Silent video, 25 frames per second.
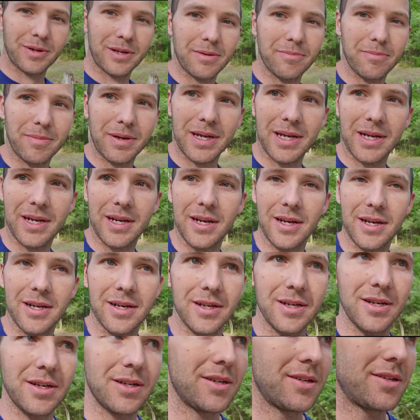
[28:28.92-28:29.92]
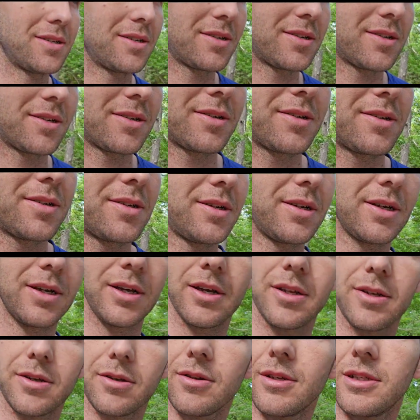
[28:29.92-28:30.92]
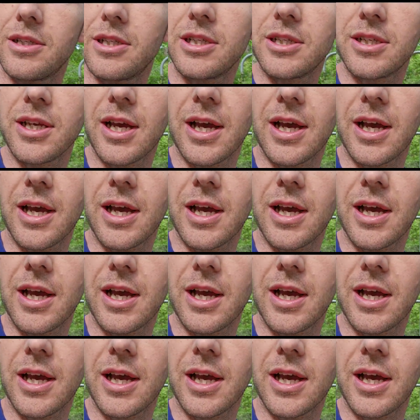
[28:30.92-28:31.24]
can make a delicious